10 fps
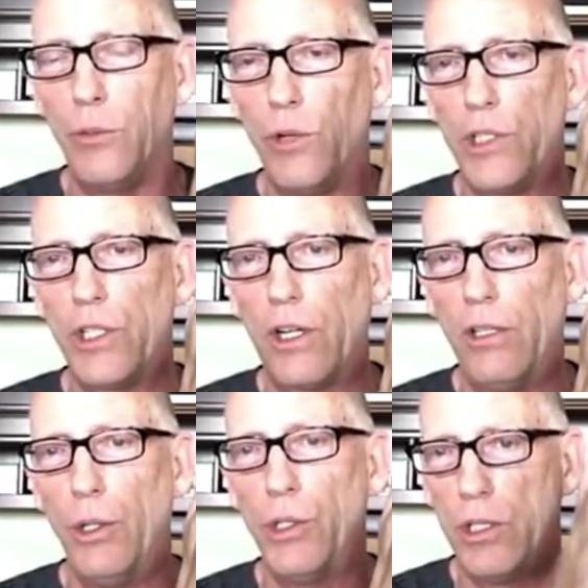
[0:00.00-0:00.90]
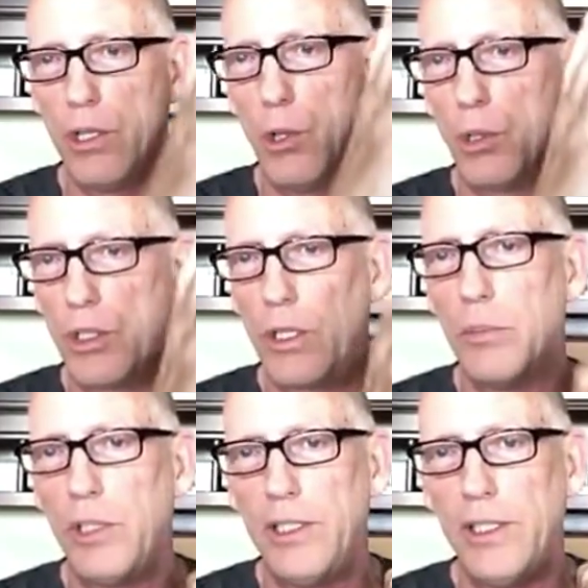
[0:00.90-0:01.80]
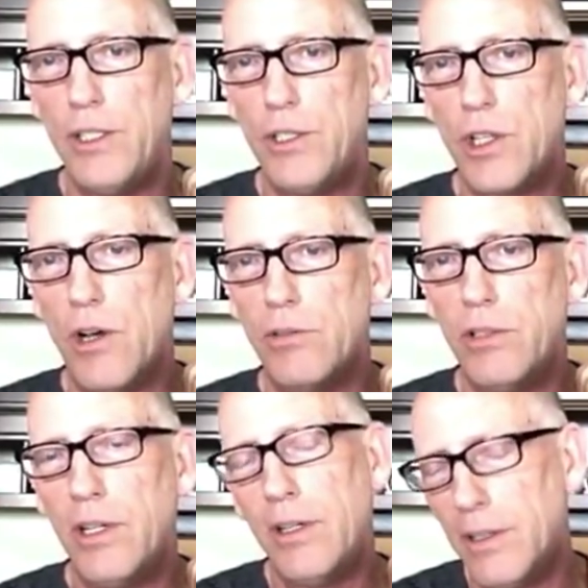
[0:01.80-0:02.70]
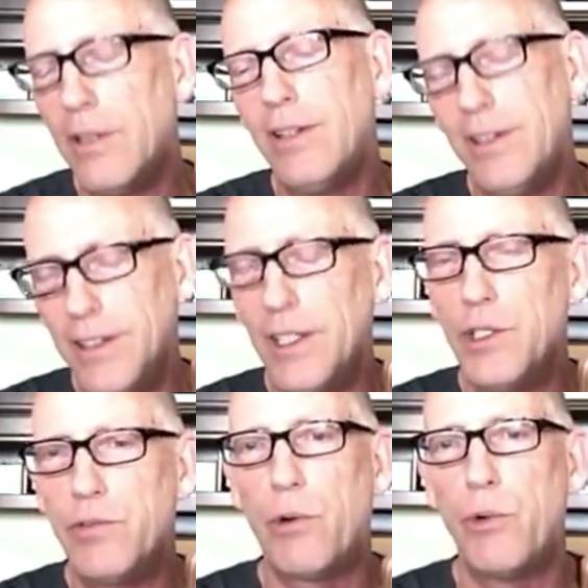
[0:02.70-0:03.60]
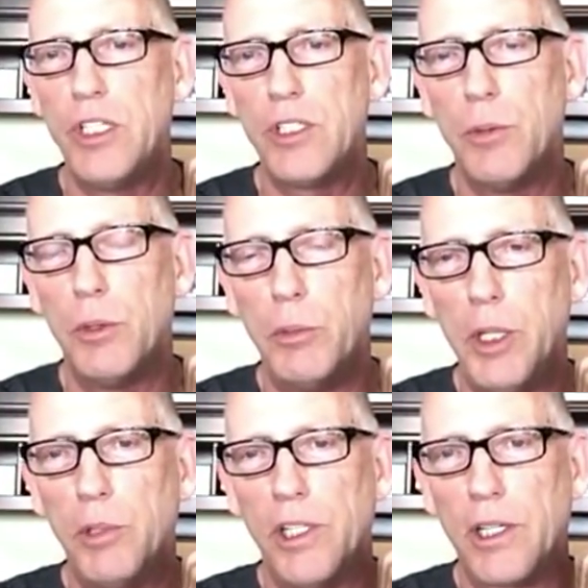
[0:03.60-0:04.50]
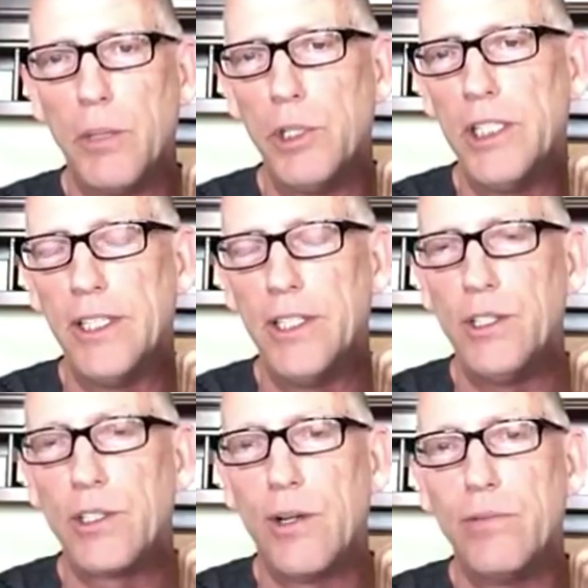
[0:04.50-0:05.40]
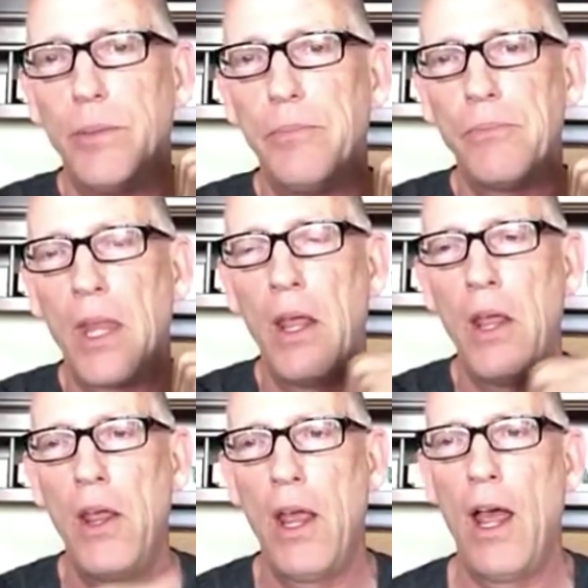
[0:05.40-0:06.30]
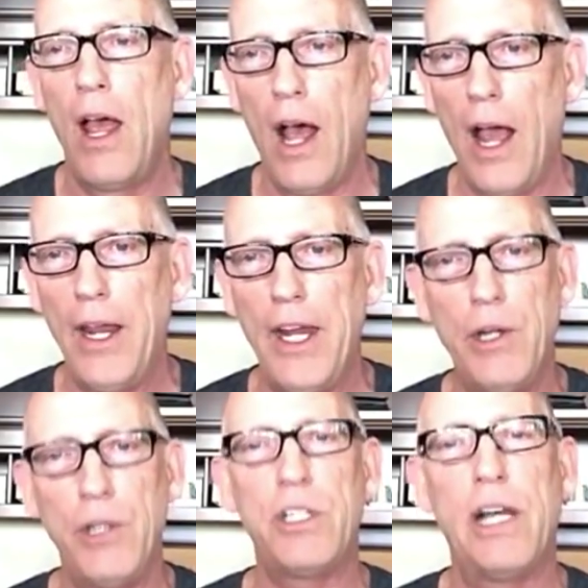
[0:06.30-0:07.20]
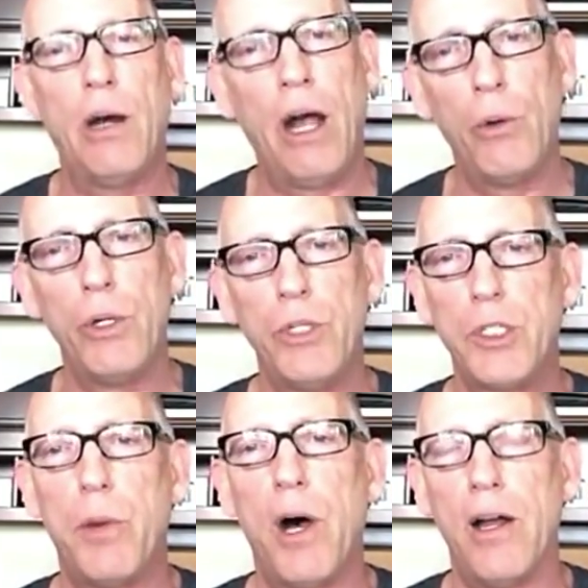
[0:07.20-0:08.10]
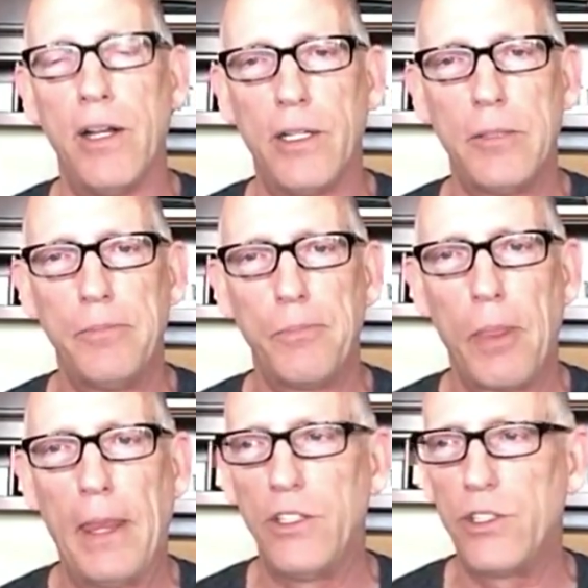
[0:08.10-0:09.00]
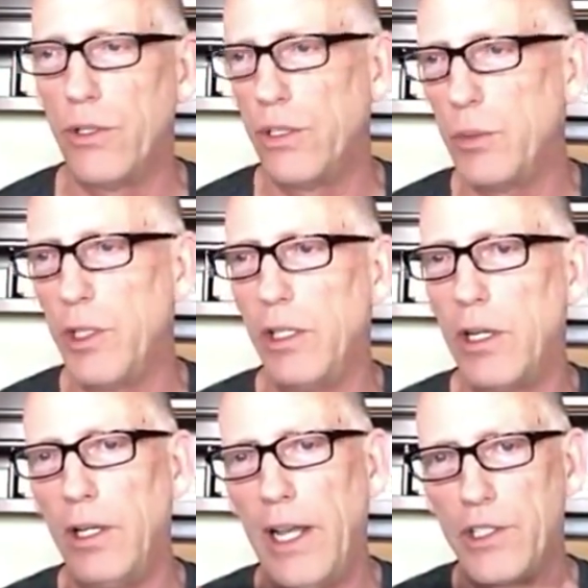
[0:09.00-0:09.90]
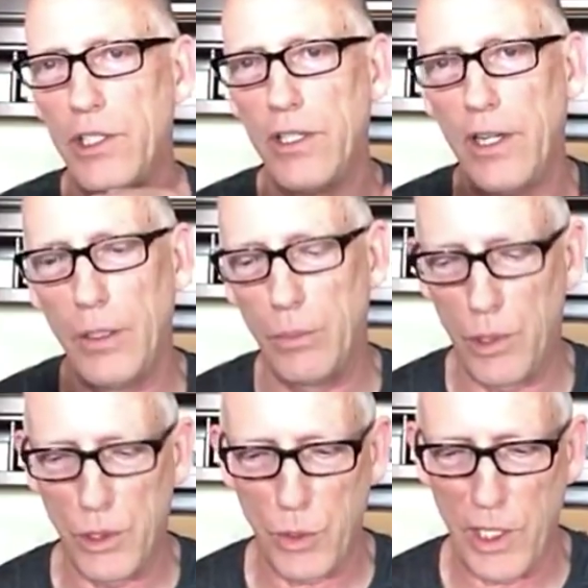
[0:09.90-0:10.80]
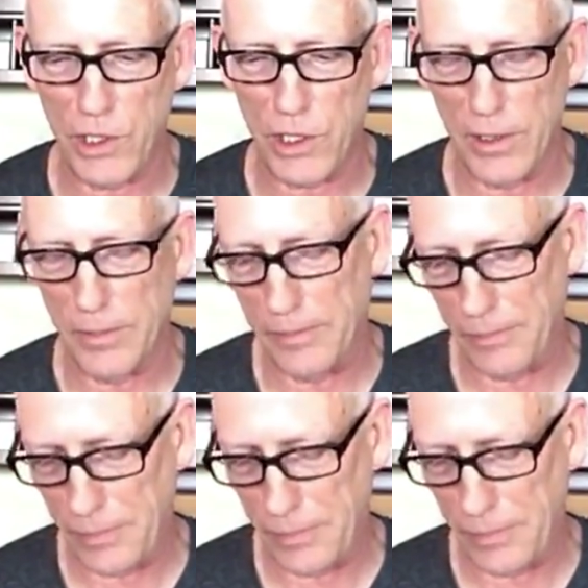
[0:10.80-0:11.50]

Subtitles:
Russia collusion hoax completely dissolve, at least for reasonable people, it completely dissolved, here's how I would respond. And so this will be a little lesson in persuasion.